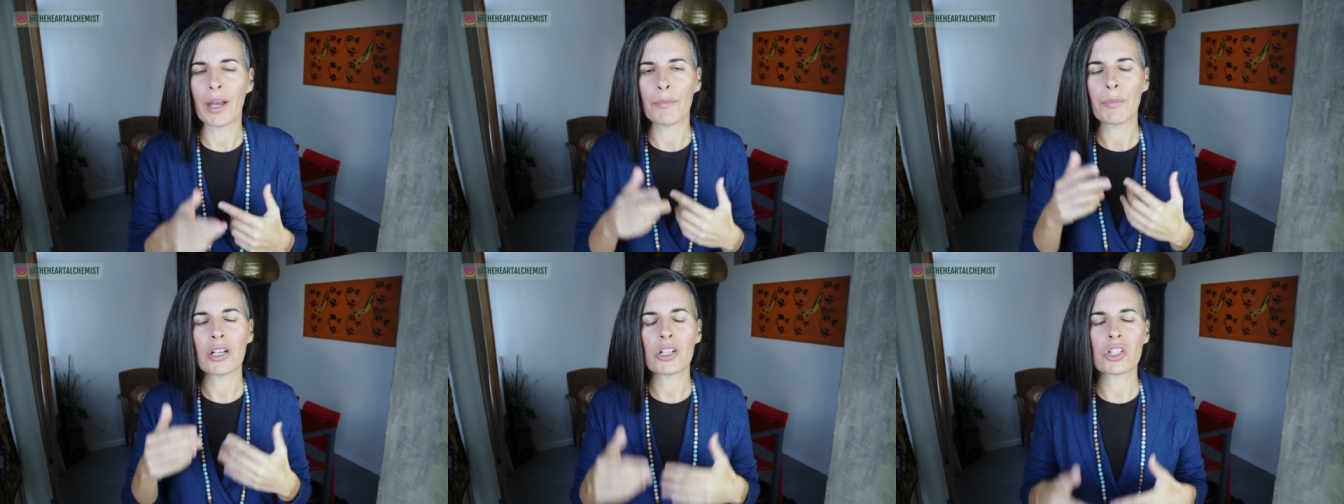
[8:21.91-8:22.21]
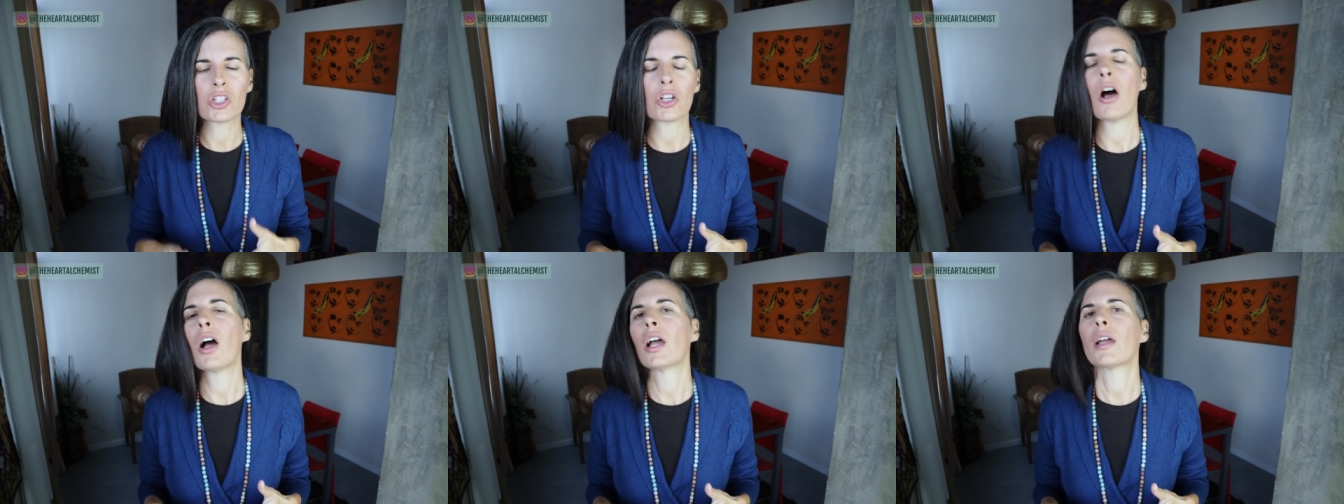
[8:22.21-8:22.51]
I'm going
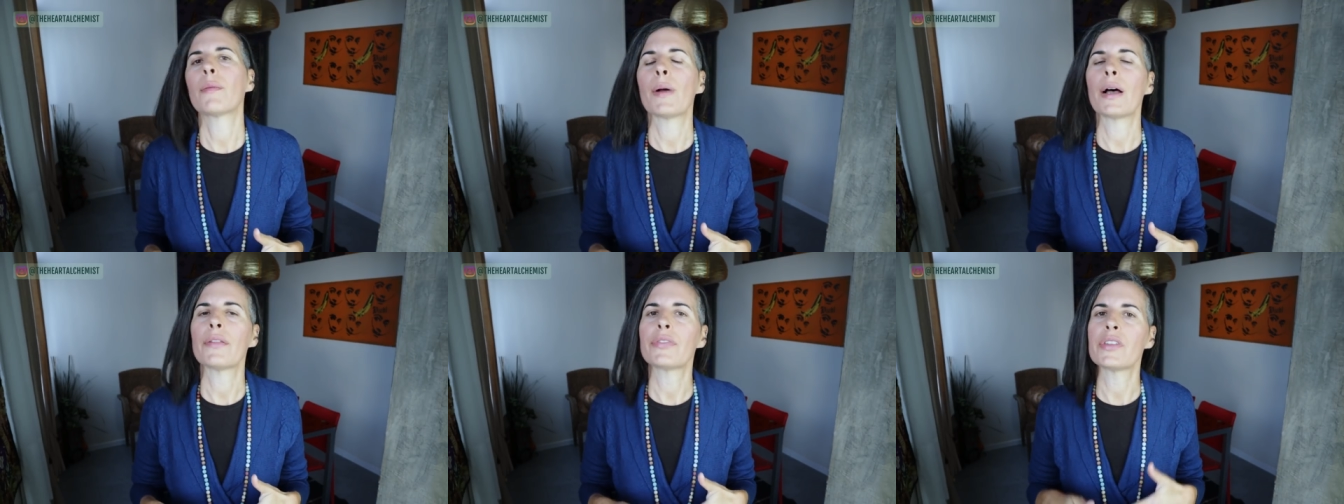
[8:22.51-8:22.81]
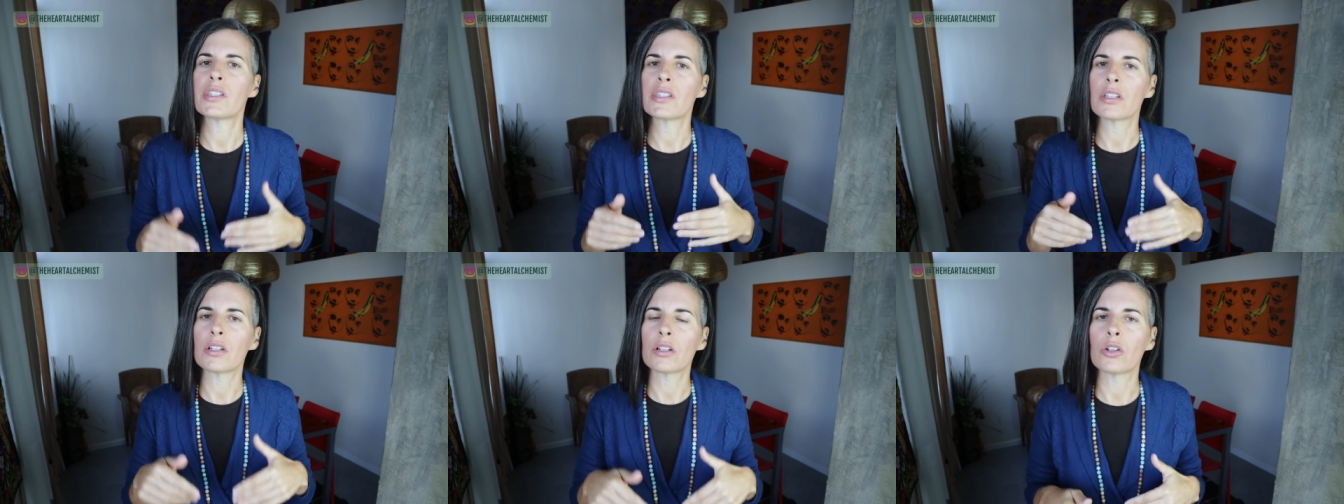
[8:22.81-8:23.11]
to talk about
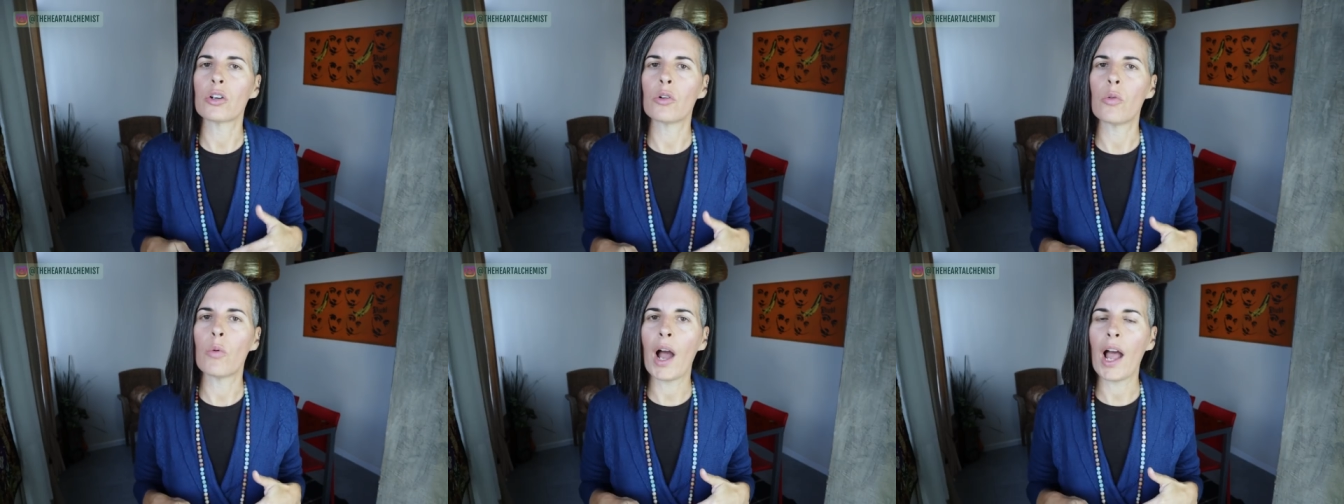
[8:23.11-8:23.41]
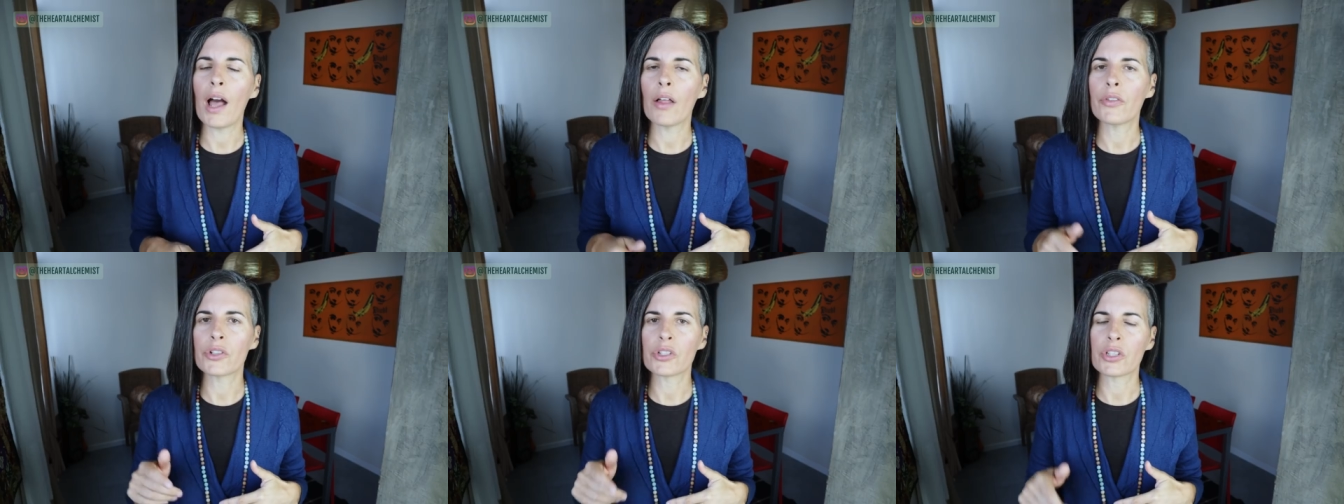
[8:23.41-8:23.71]
this in a little
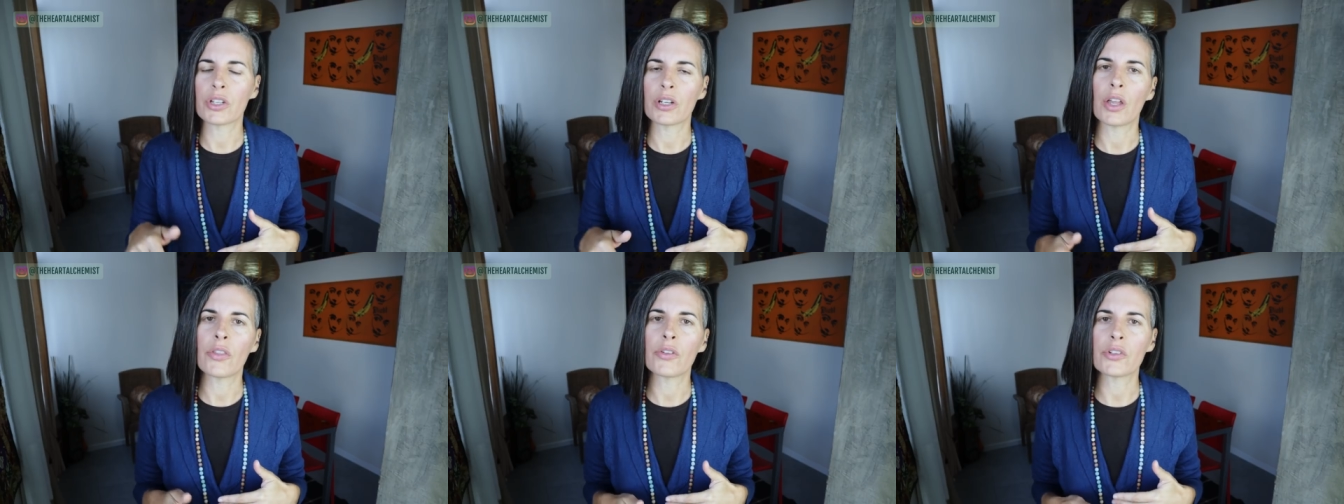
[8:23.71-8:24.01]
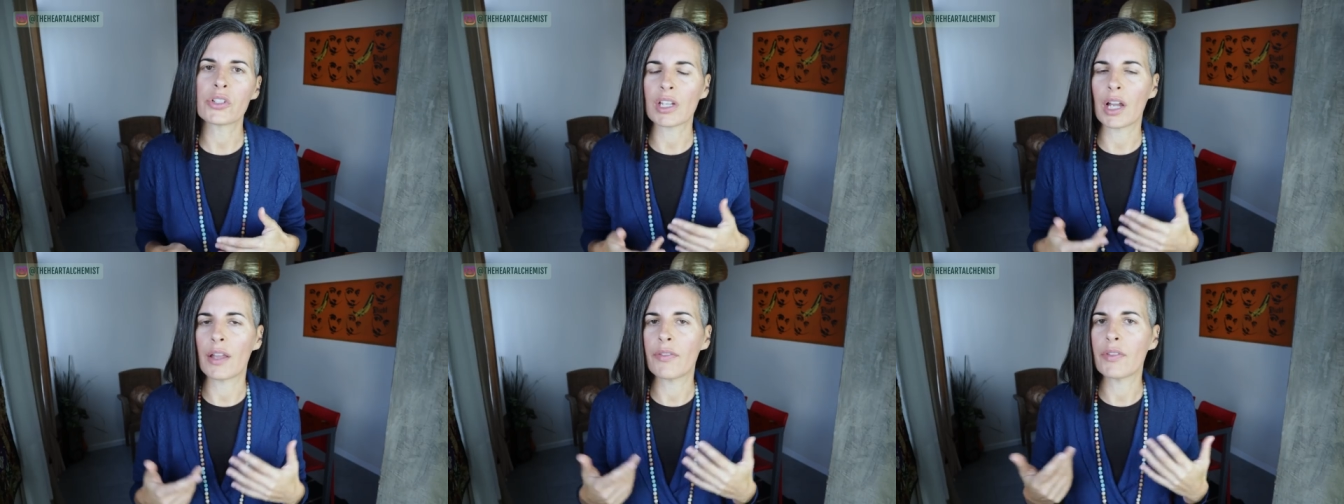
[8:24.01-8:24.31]
while. There's
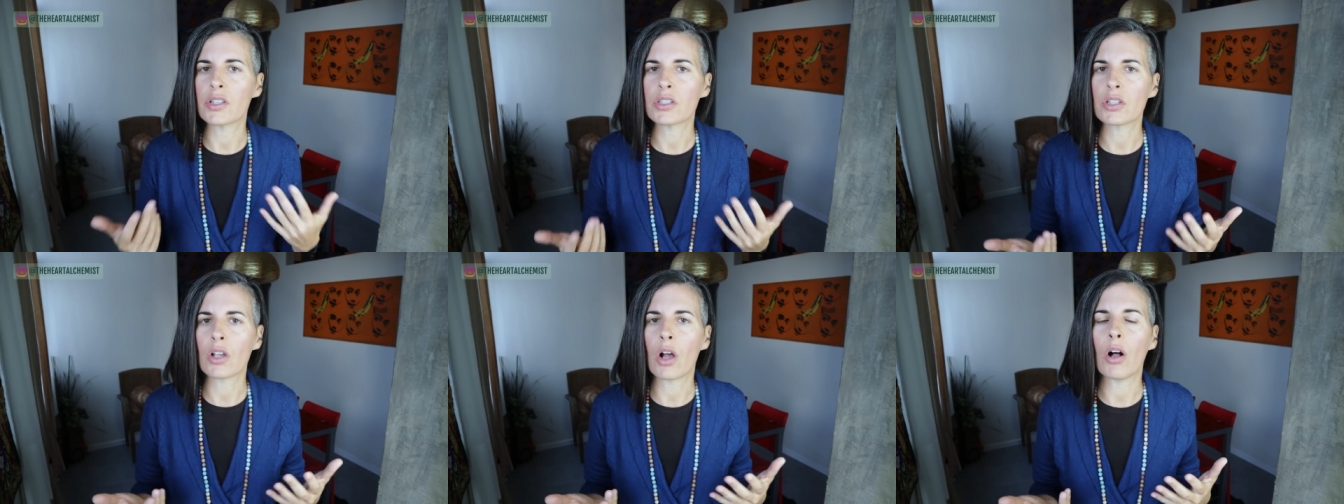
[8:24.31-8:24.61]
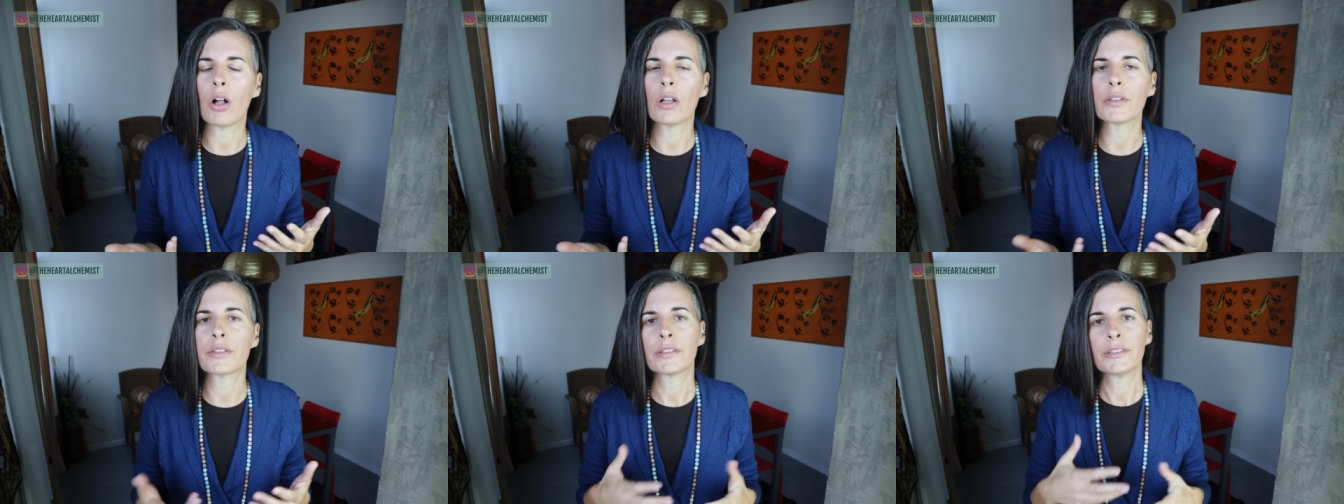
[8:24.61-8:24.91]
another sign that's
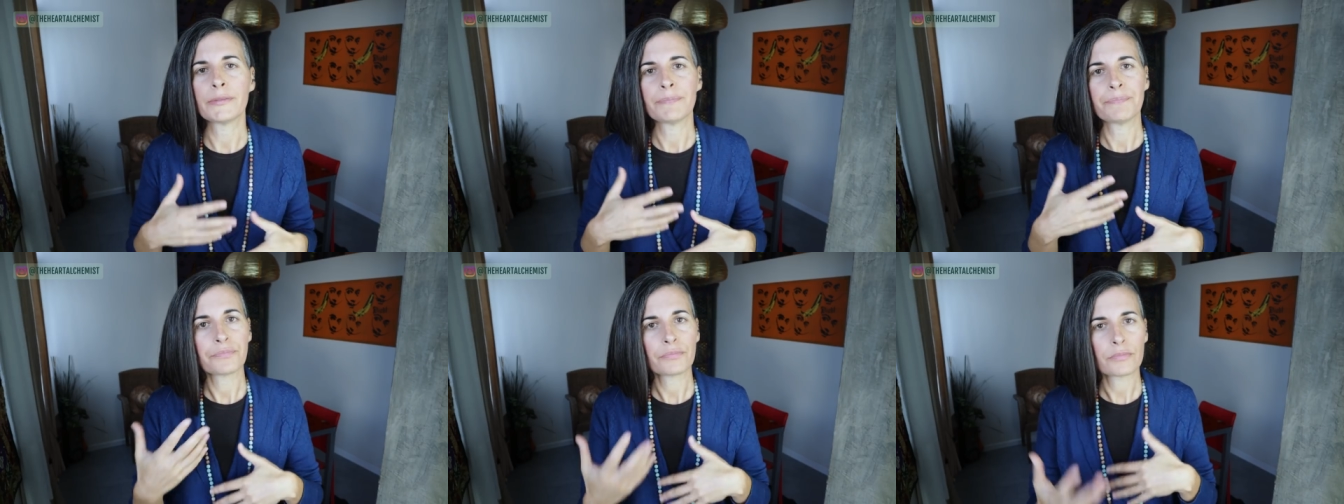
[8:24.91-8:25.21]
called